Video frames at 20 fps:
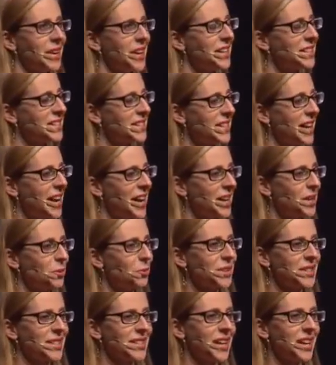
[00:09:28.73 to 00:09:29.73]
Instead,
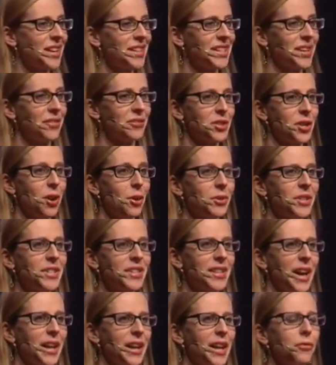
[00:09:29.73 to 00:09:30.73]
what studies have shown
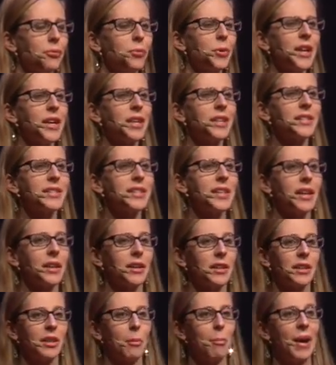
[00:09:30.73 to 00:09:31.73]
is that if we
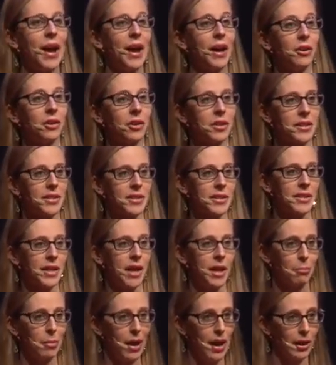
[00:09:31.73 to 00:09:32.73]
consider the patterns
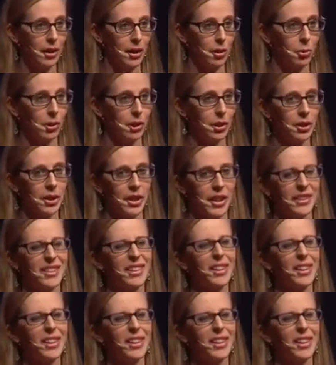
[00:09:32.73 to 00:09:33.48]
in bilingual learning,